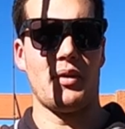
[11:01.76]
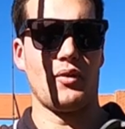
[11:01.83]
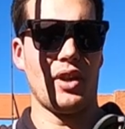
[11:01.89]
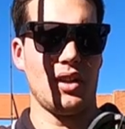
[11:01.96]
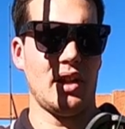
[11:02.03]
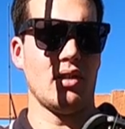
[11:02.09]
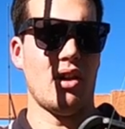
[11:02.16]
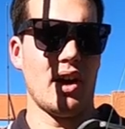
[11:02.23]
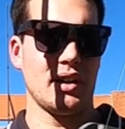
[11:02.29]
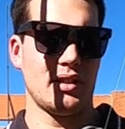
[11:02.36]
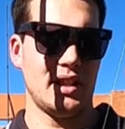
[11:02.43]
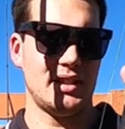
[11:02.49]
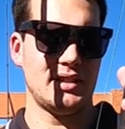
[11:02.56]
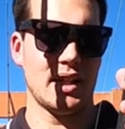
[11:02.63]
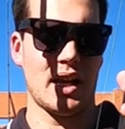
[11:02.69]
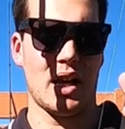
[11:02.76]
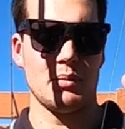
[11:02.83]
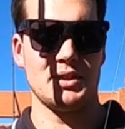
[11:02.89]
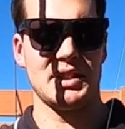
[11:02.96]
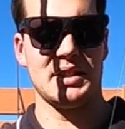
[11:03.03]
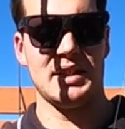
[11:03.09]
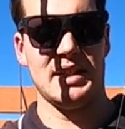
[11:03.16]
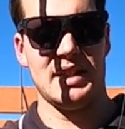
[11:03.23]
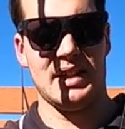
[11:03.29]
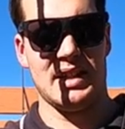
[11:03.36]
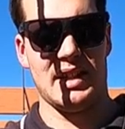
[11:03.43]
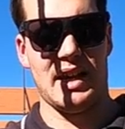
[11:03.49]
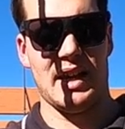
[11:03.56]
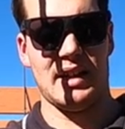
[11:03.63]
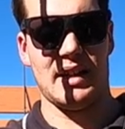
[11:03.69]
we really like these setups.
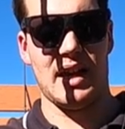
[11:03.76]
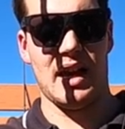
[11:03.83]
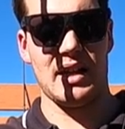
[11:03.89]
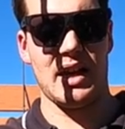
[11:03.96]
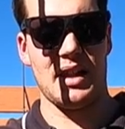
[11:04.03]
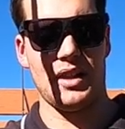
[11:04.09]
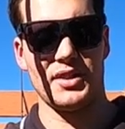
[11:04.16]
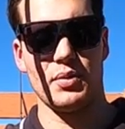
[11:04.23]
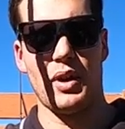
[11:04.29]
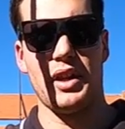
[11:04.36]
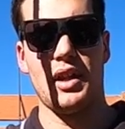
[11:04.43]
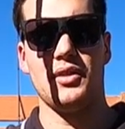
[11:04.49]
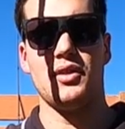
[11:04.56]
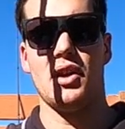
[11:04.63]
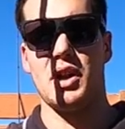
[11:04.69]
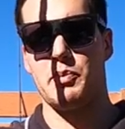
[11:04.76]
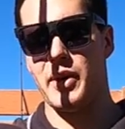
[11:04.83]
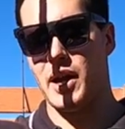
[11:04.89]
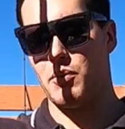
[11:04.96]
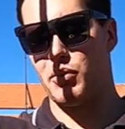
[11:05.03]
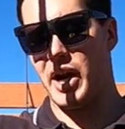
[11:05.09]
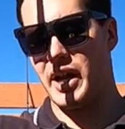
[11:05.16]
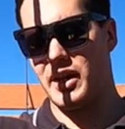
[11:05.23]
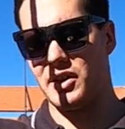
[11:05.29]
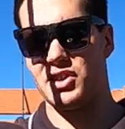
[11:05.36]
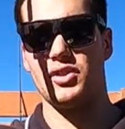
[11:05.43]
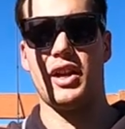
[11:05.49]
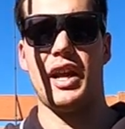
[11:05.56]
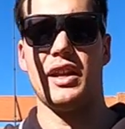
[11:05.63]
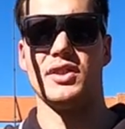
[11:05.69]
And yeah, the 20 and 30 pound breaking
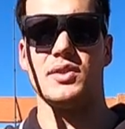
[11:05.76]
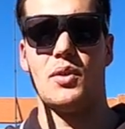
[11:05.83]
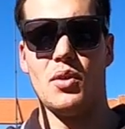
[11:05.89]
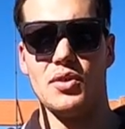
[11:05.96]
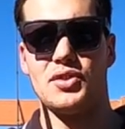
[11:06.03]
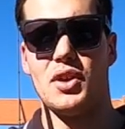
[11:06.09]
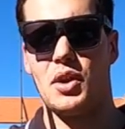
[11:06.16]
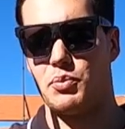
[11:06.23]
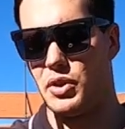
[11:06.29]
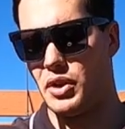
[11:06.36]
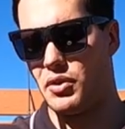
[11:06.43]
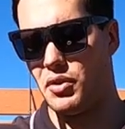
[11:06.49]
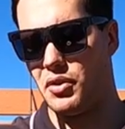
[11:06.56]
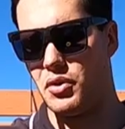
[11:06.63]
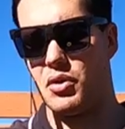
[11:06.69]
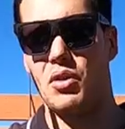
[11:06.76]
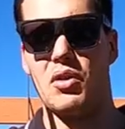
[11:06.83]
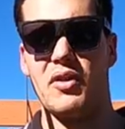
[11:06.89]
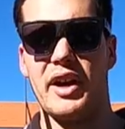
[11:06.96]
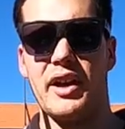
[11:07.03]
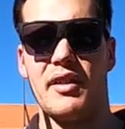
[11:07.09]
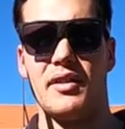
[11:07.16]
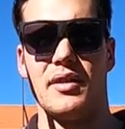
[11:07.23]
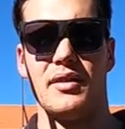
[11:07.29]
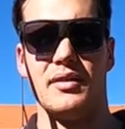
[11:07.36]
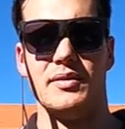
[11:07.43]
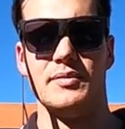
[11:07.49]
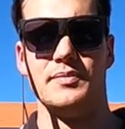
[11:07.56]
strain is also pretty good all round.